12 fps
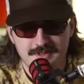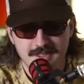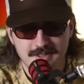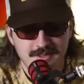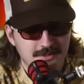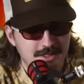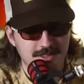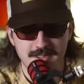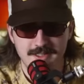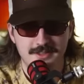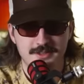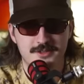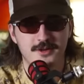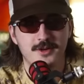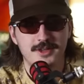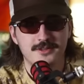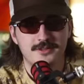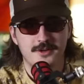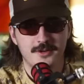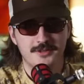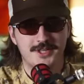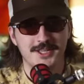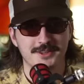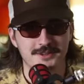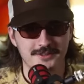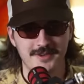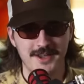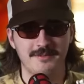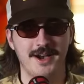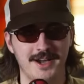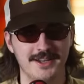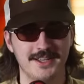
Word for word: Well, the and joy is coursing through my body,